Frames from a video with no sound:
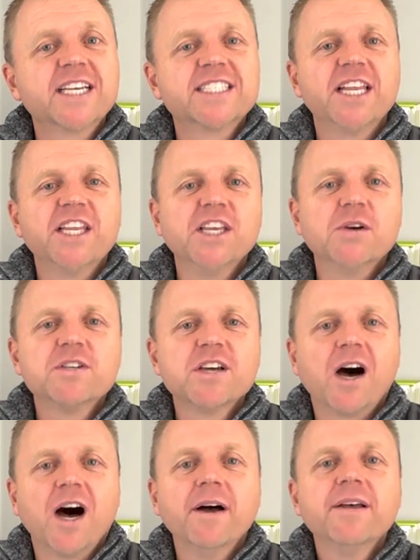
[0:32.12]
City,
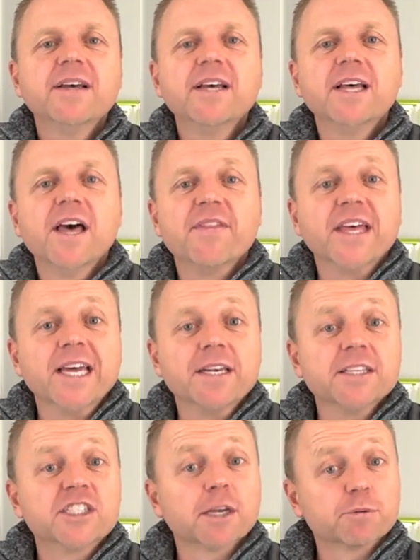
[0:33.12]
Utah,
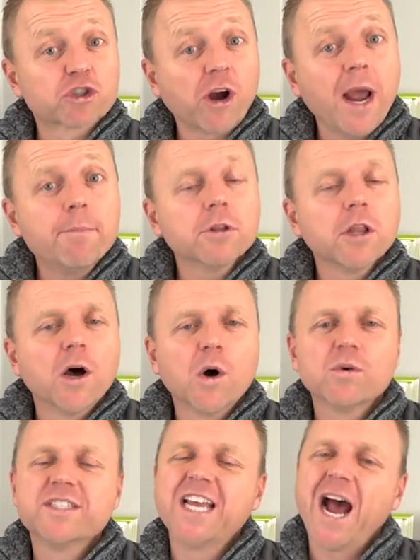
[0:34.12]
then subscribe
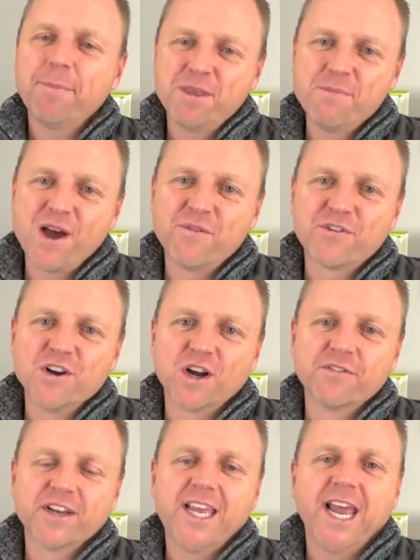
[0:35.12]
below, tap the bell for
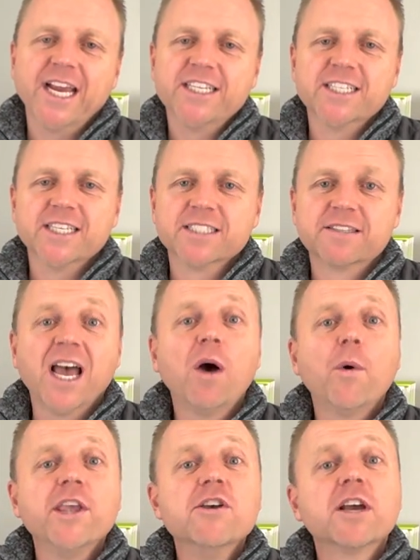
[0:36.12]
notifications. That
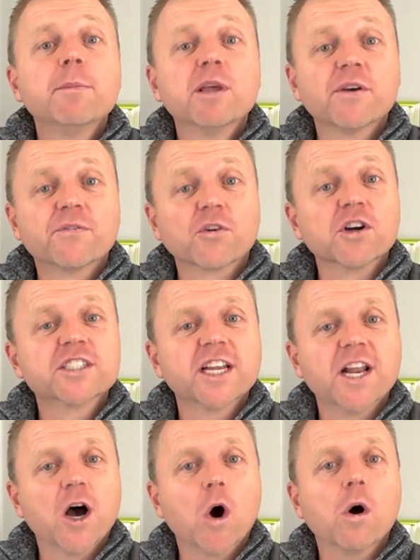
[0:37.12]
way you can be the first to
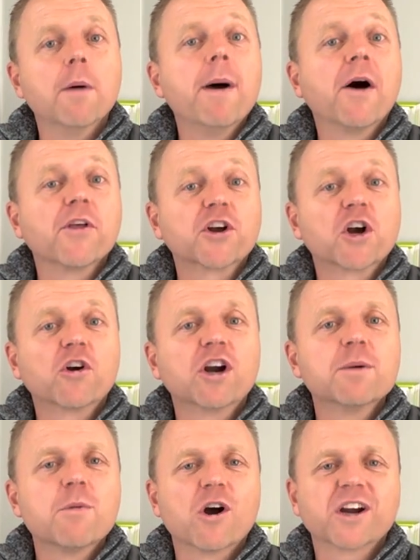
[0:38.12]
know about the
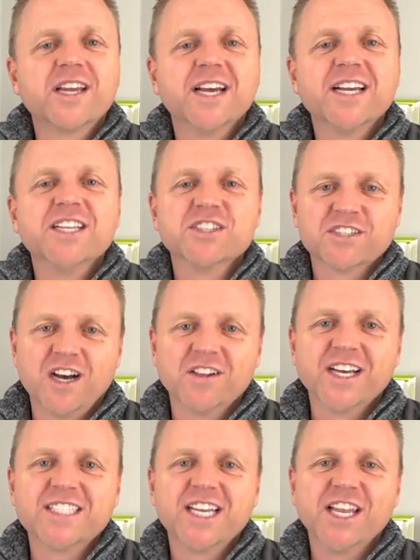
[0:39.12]
current market in Salt
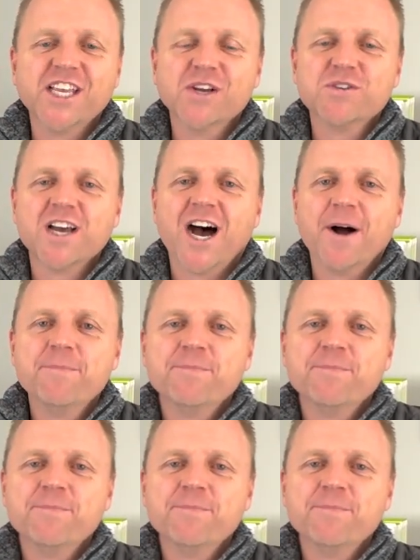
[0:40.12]
Lake City, Utah.